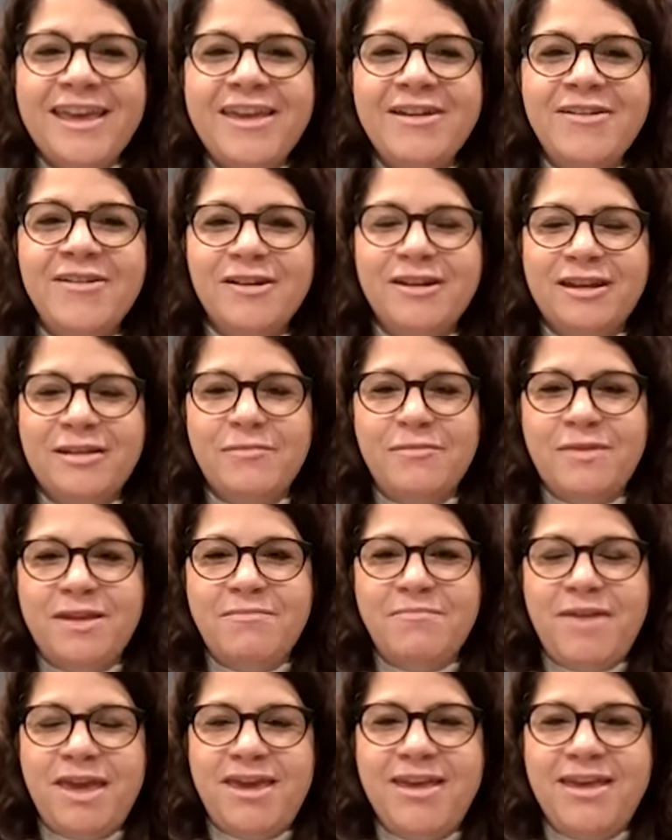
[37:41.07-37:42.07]
You're gonna be
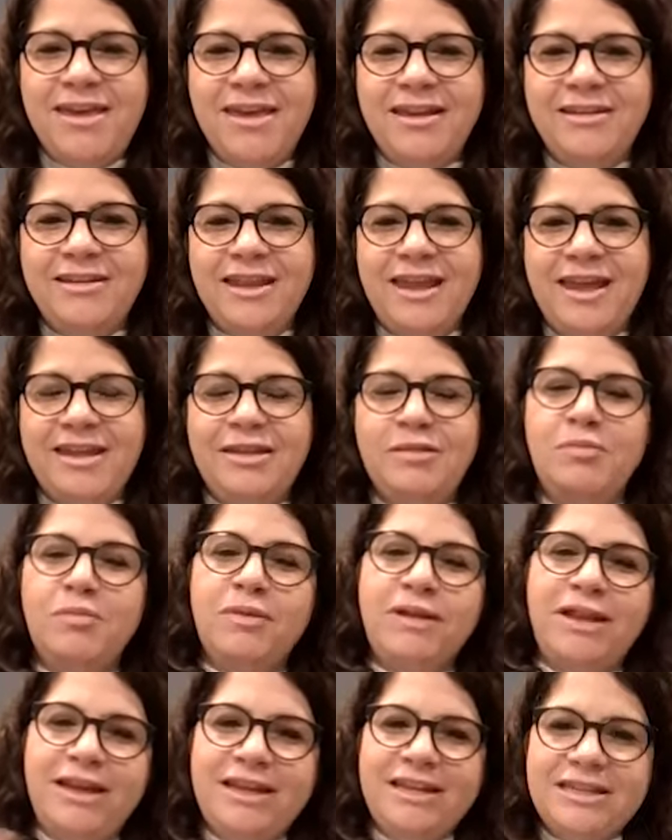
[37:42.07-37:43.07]
making that
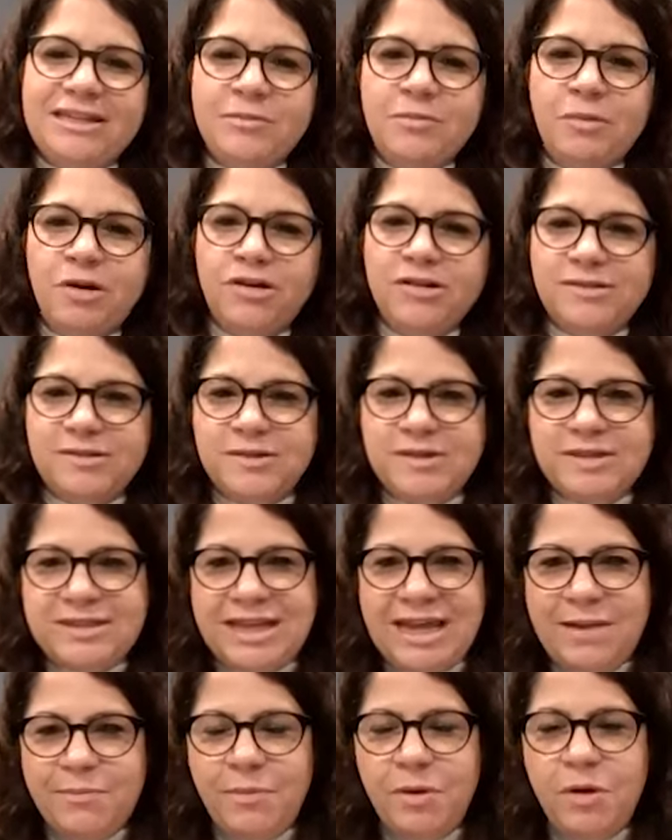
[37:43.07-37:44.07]
plant more
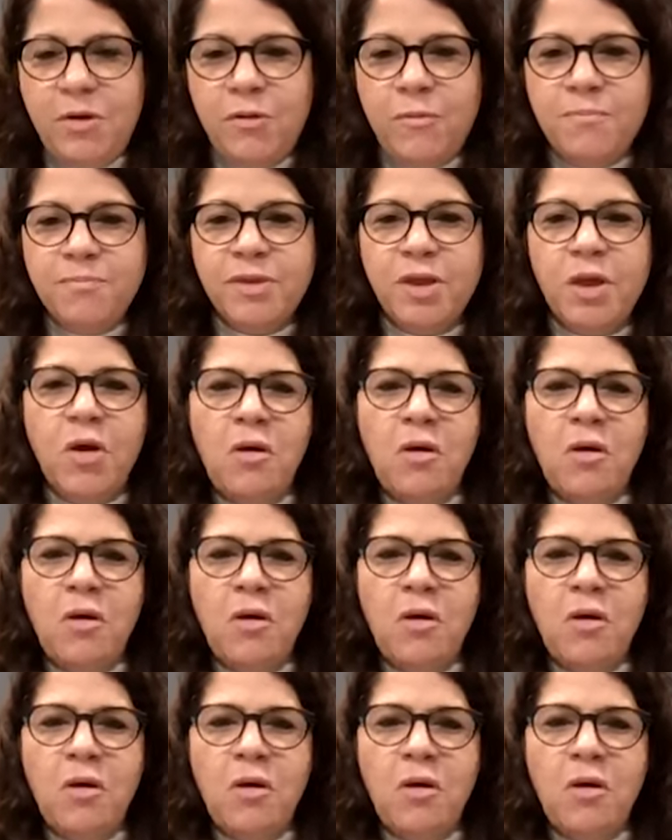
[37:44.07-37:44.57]
susceptible,